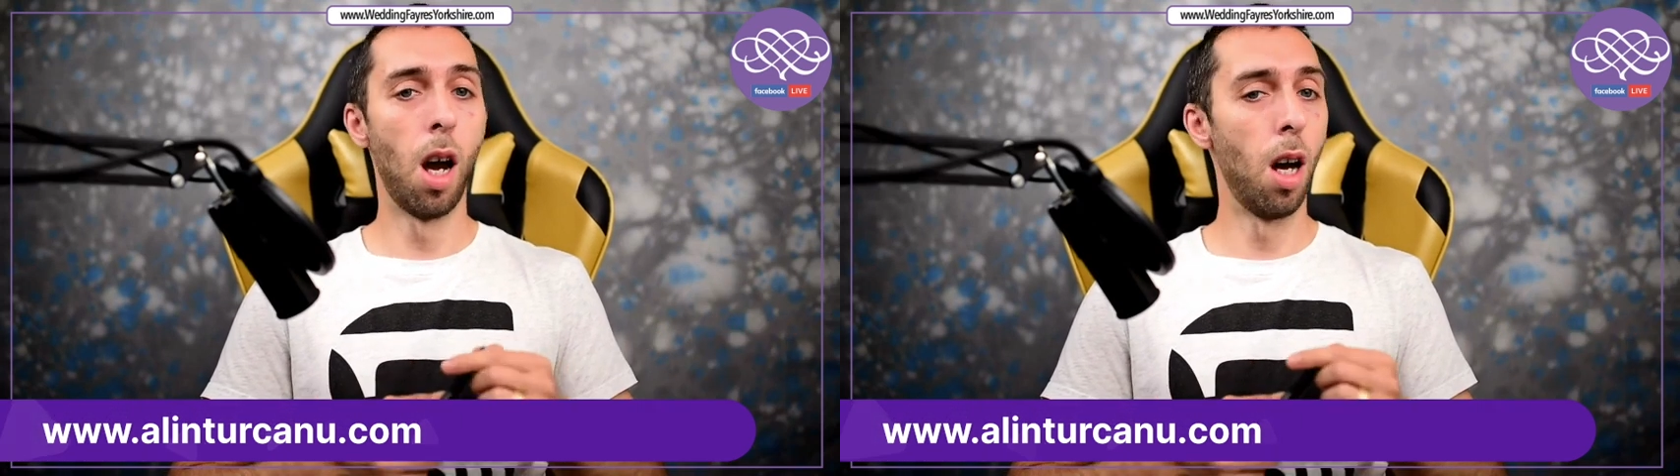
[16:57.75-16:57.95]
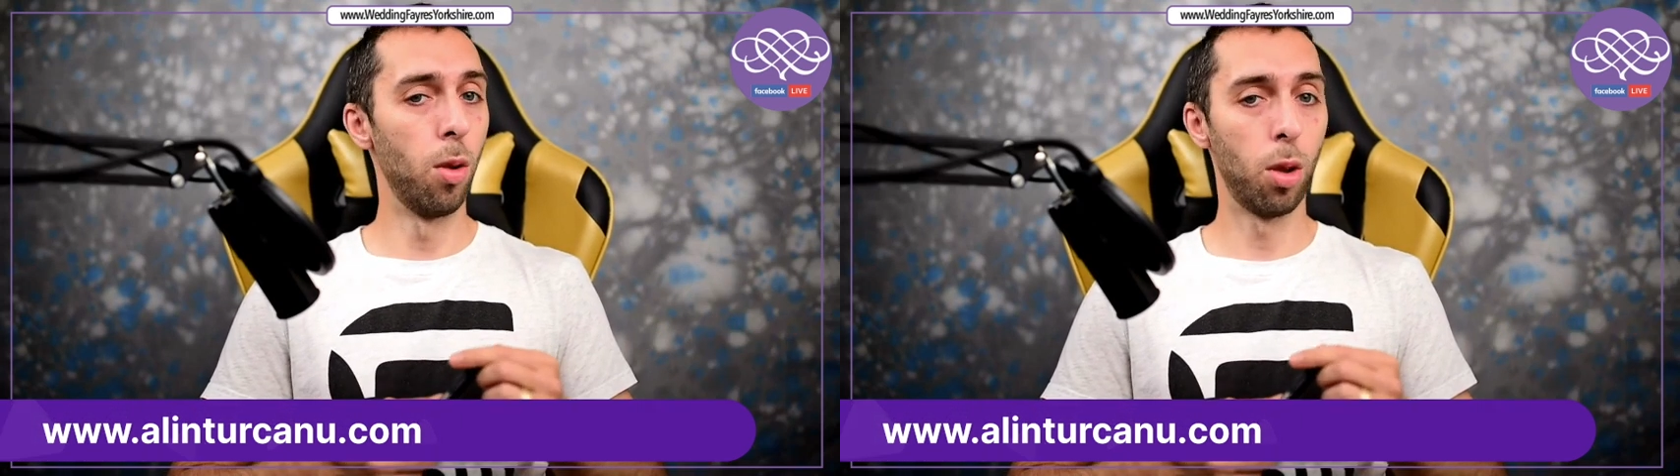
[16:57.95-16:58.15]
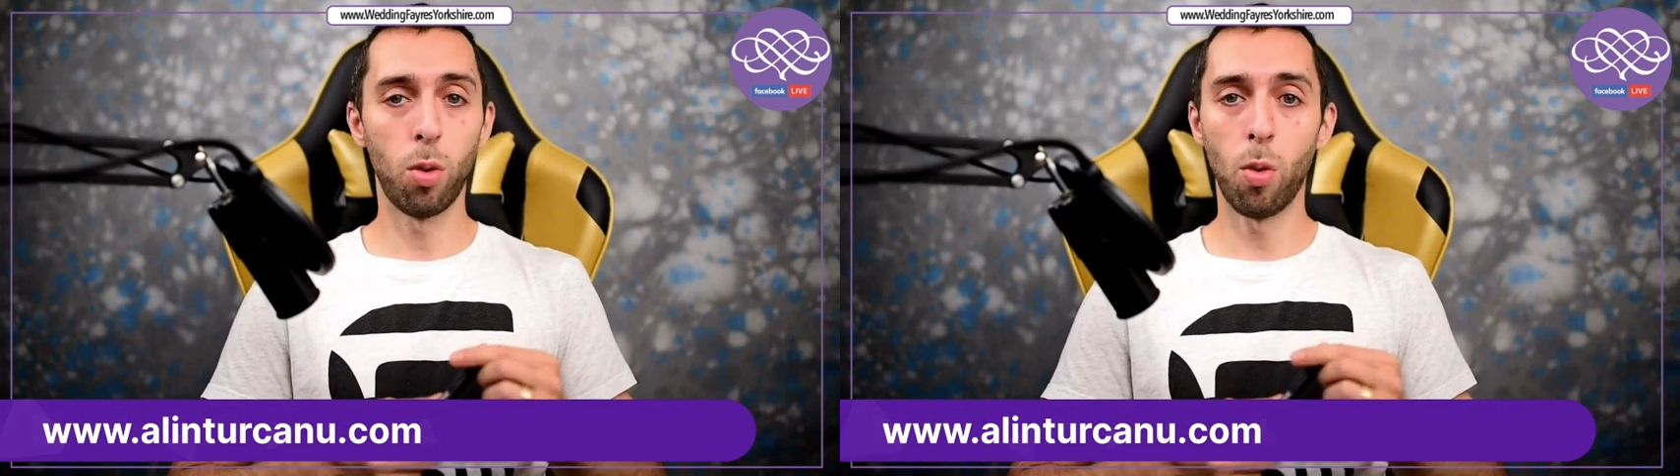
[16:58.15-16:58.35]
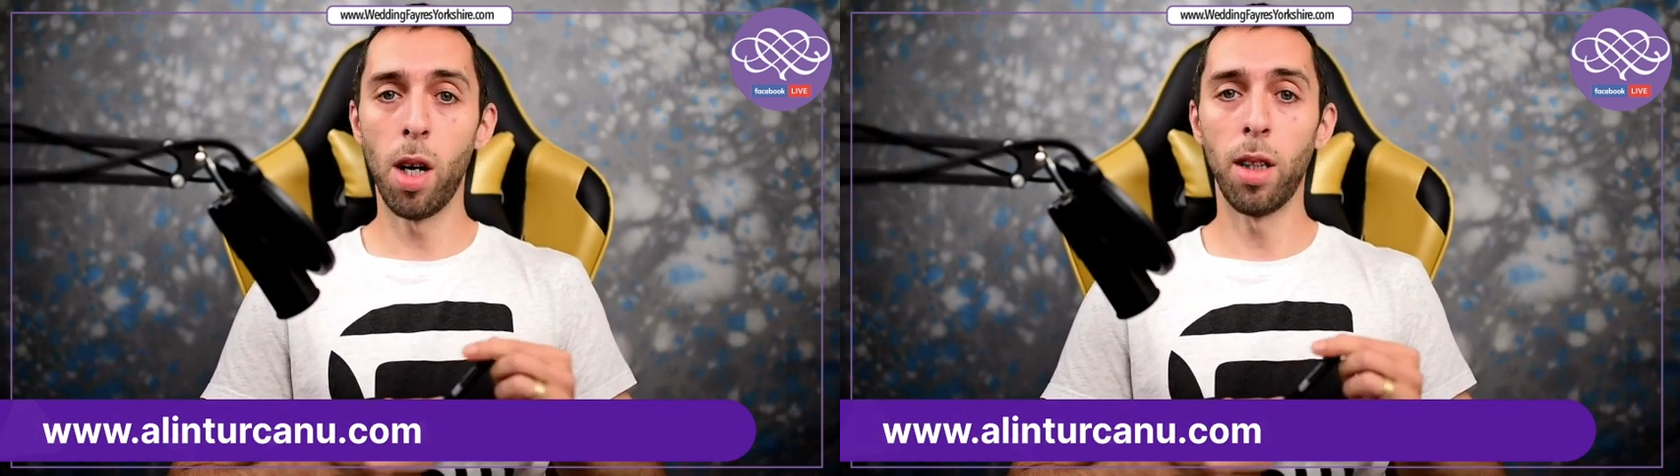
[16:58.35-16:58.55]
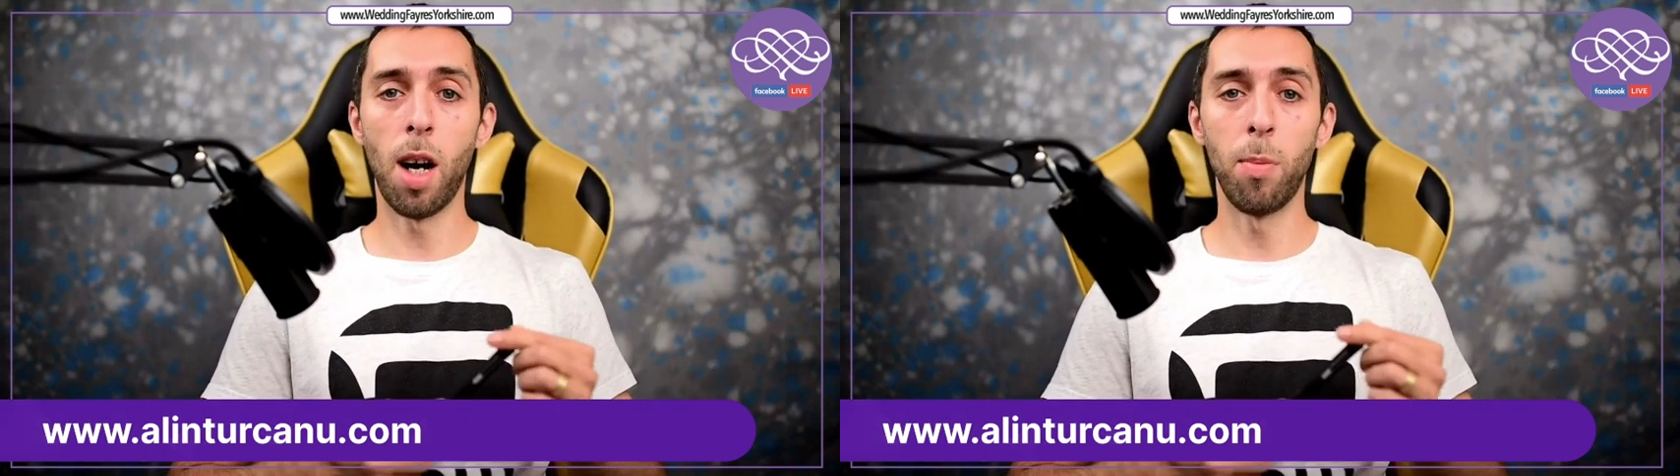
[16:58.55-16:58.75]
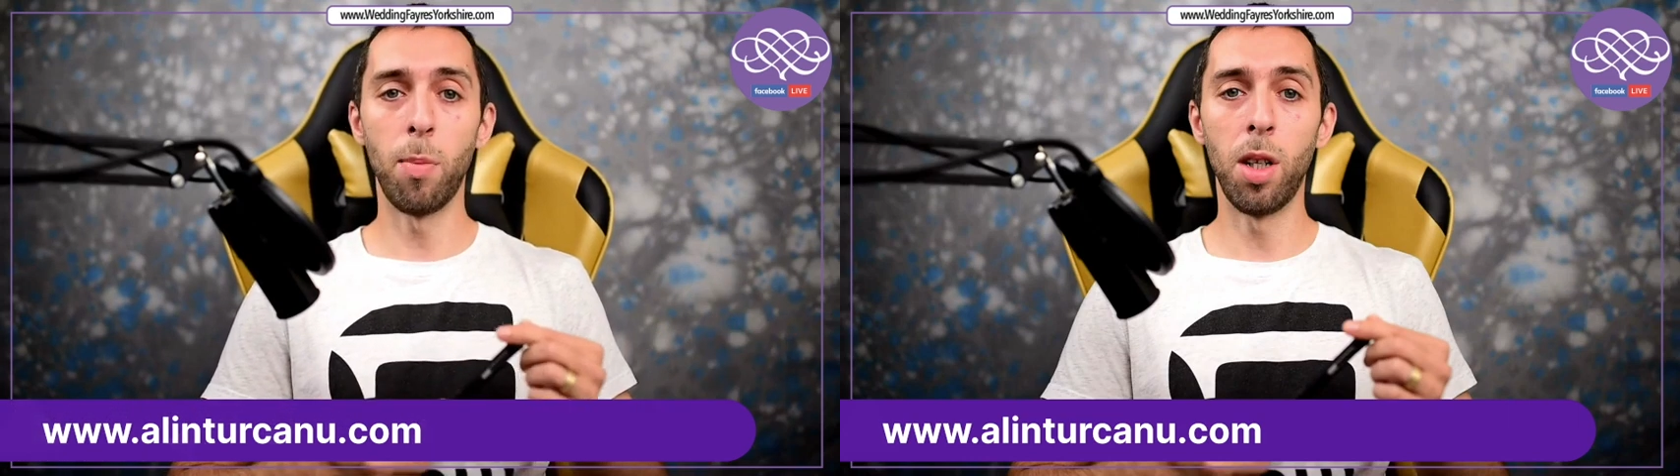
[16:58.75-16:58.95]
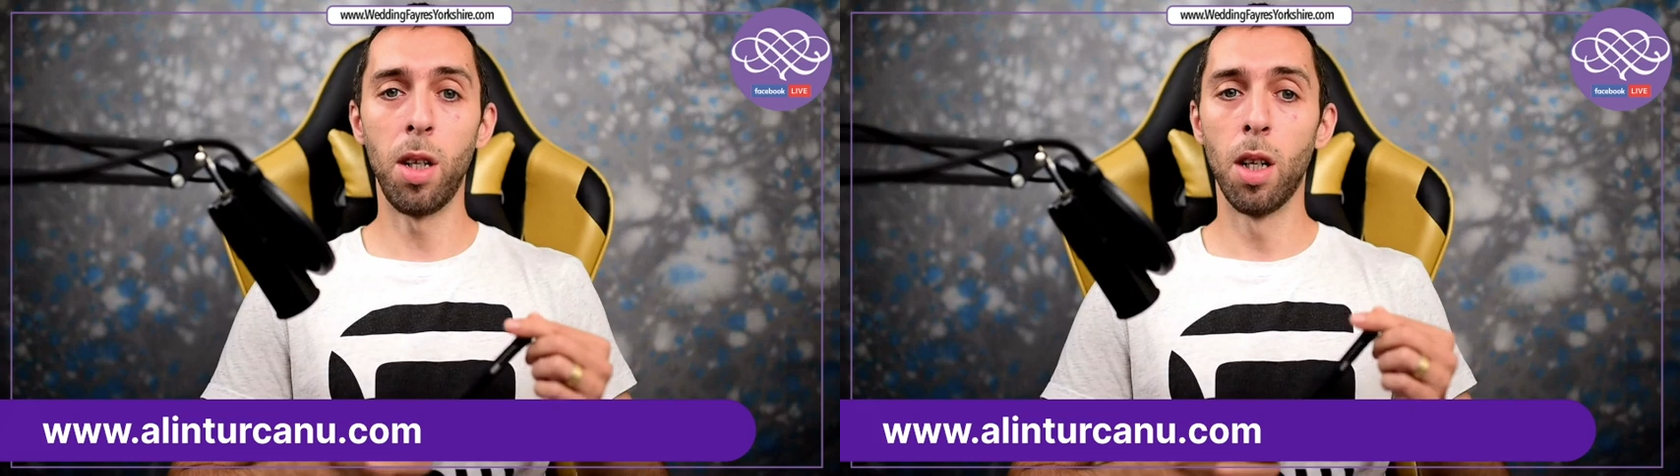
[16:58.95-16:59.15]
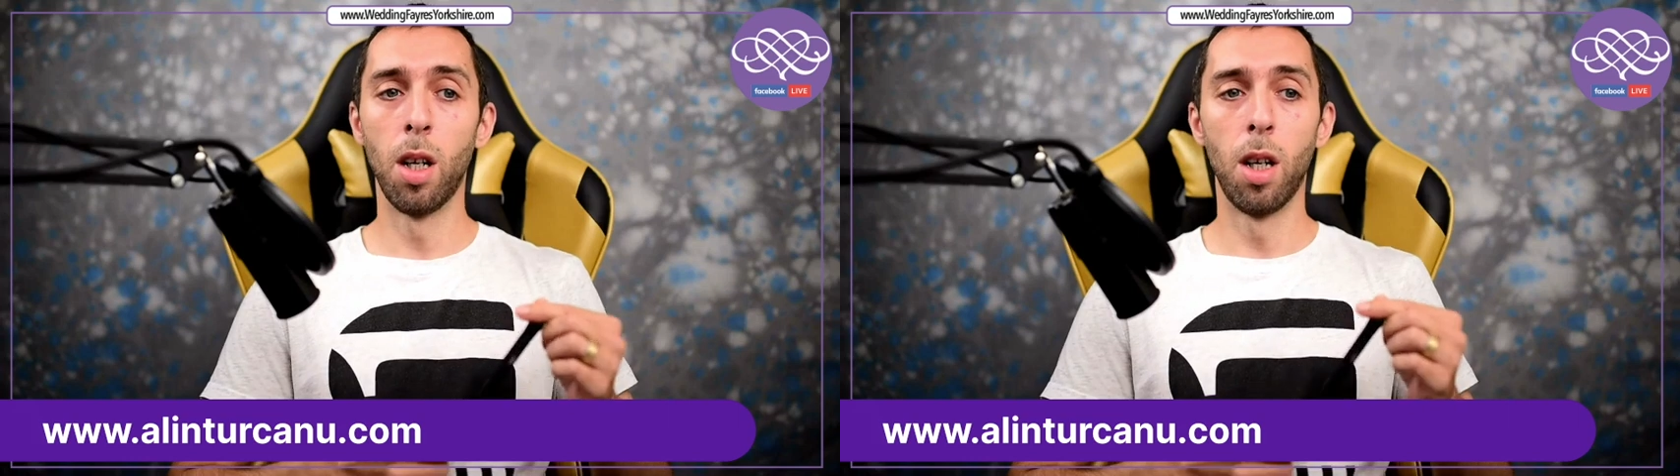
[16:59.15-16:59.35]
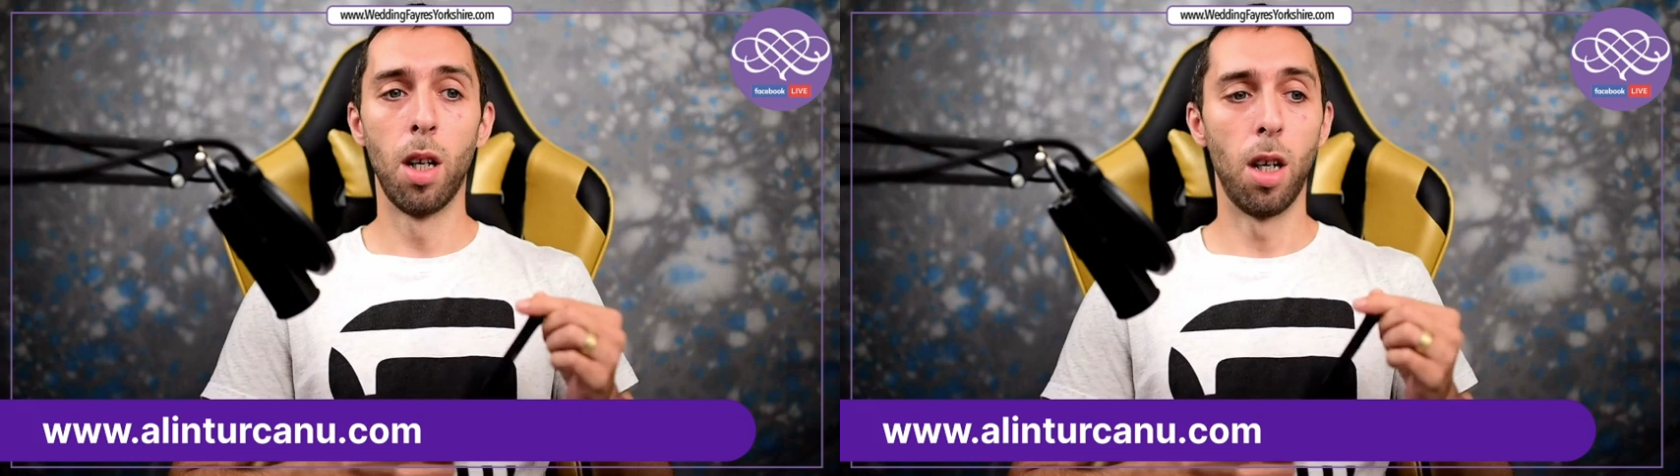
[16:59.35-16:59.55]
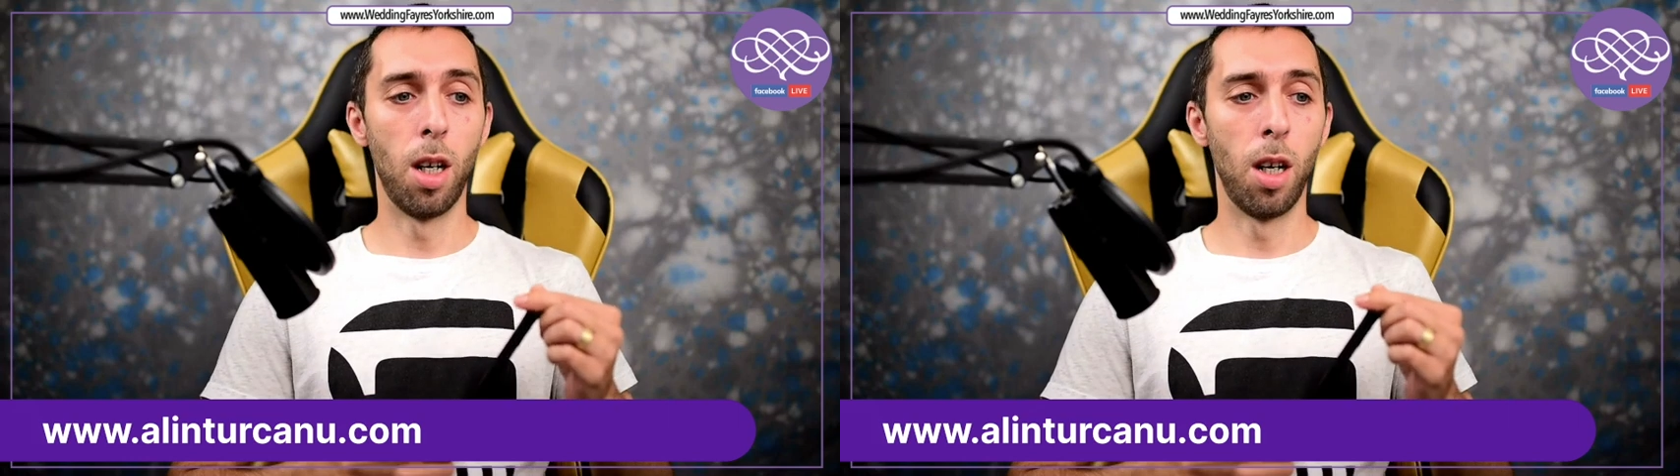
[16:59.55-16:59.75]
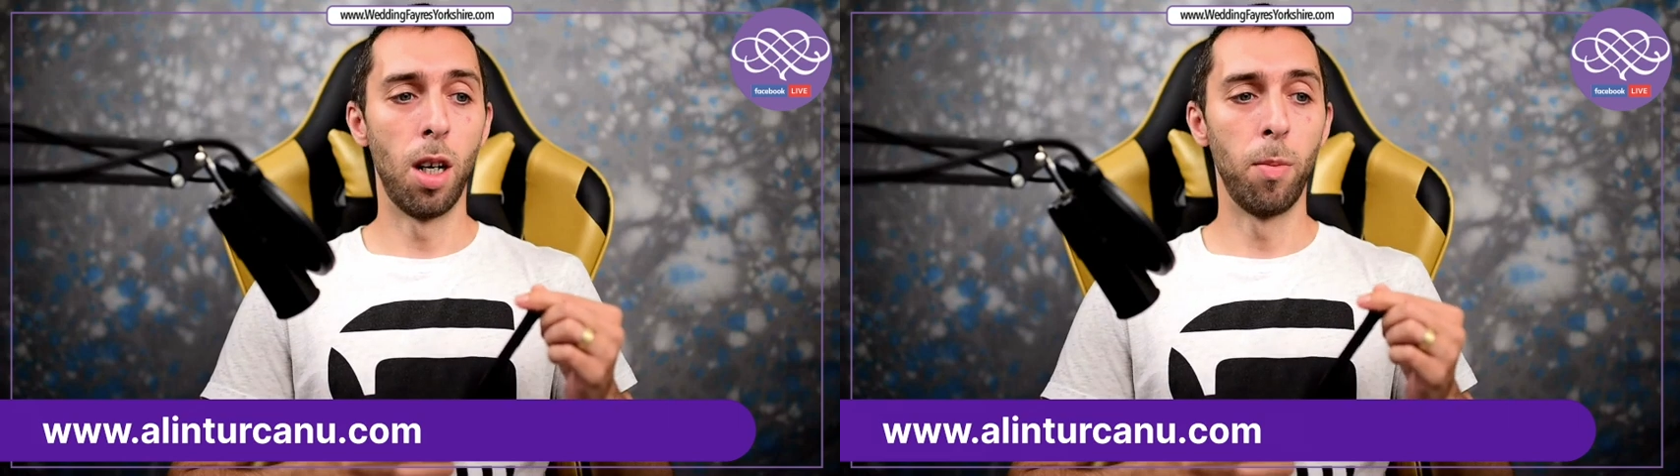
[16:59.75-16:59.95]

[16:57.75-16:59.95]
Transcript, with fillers: i was quite happy uh,